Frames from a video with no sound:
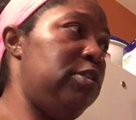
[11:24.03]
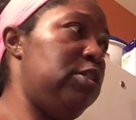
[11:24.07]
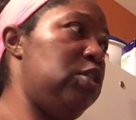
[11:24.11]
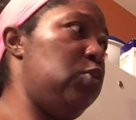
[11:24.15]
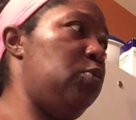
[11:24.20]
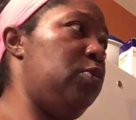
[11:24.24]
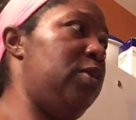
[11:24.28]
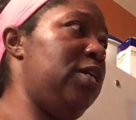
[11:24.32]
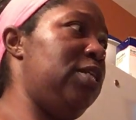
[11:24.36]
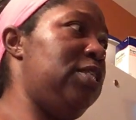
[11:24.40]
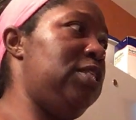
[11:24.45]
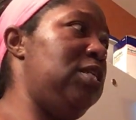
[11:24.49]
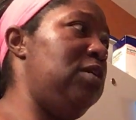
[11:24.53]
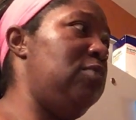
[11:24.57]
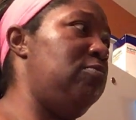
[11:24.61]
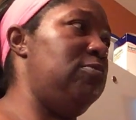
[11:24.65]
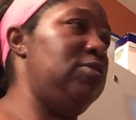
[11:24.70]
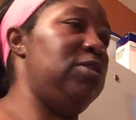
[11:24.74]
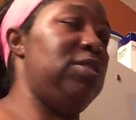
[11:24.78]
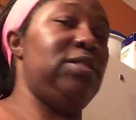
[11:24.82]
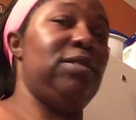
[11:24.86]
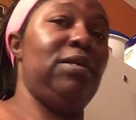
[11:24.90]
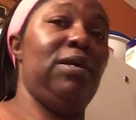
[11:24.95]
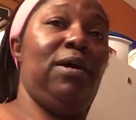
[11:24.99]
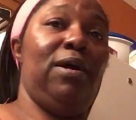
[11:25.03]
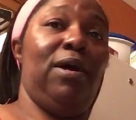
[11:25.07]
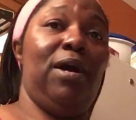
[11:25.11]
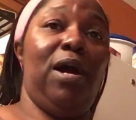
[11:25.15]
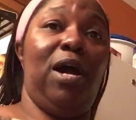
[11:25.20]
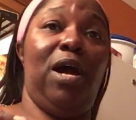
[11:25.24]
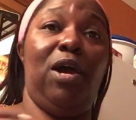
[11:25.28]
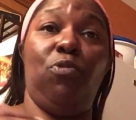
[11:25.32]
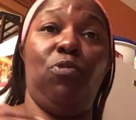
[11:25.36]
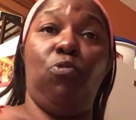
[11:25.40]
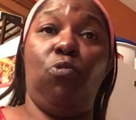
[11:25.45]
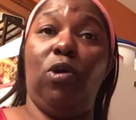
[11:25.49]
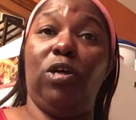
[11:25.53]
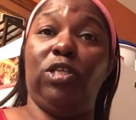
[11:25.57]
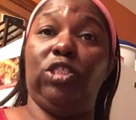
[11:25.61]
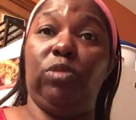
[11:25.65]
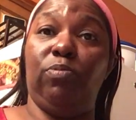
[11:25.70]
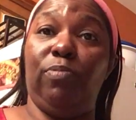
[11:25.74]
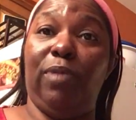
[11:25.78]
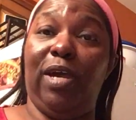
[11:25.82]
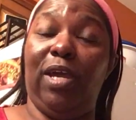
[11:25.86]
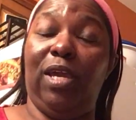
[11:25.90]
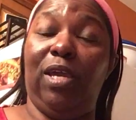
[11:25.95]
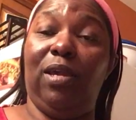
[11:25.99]
So what I did was I washed
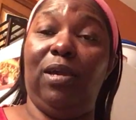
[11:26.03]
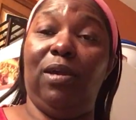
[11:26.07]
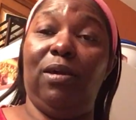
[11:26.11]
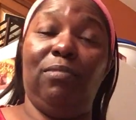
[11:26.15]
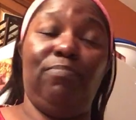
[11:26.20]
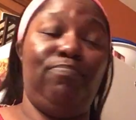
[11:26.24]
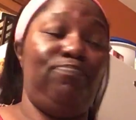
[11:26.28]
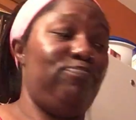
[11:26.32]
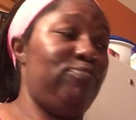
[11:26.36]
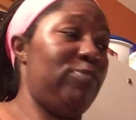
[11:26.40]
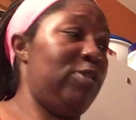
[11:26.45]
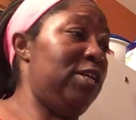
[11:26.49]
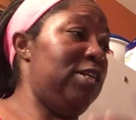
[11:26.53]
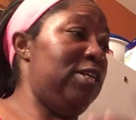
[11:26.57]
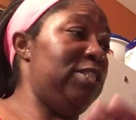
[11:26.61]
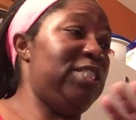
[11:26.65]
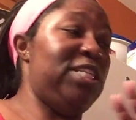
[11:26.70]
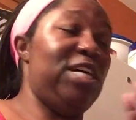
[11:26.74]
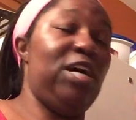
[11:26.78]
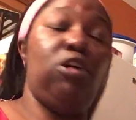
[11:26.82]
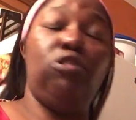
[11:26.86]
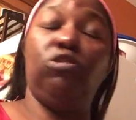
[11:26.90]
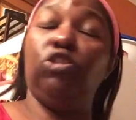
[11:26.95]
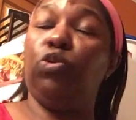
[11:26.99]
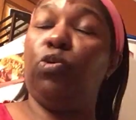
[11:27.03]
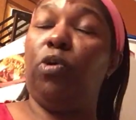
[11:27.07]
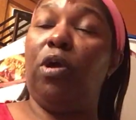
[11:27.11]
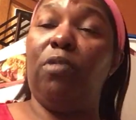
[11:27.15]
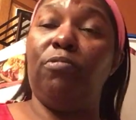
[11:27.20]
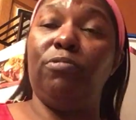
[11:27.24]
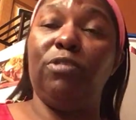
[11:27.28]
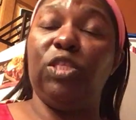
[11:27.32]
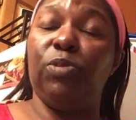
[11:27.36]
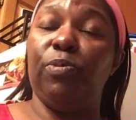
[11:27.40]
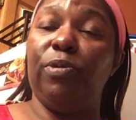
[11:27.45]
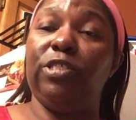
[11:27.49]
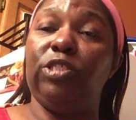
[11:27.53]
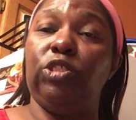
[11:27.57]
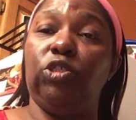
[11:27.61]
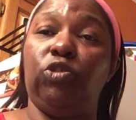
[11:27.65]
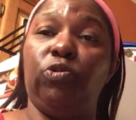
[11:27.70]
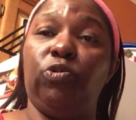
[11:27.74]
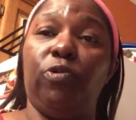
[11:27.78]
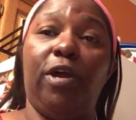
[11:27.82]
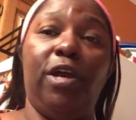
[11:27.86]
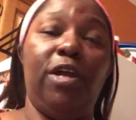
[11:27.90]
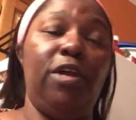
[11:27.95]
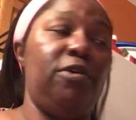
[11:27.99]
them by hand, towel dry with a special
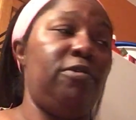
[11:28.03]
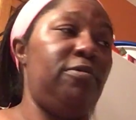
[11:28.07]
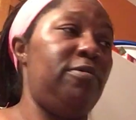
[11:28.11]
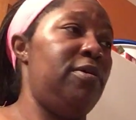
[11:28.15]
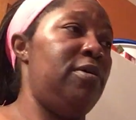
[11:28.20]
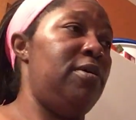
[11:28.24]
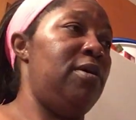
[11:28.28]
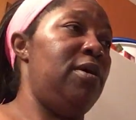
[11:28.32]
dryer,